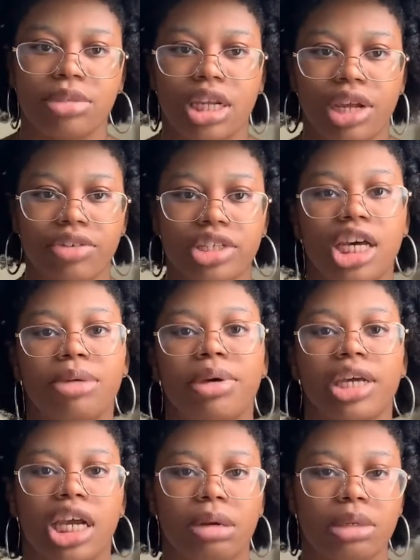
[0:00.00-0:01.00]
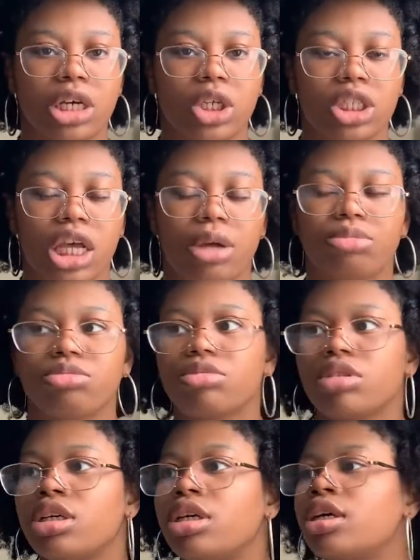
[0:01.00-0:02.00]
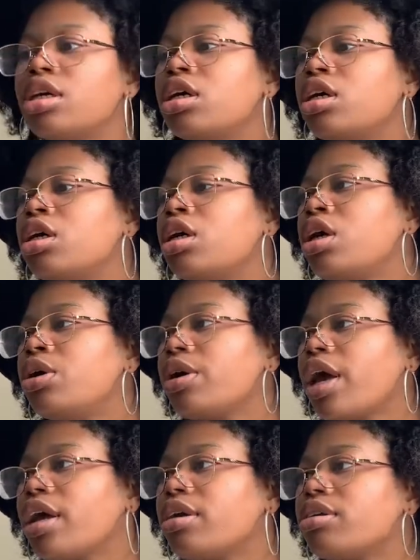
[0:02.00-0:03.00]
and every time my camera goes out. Okay.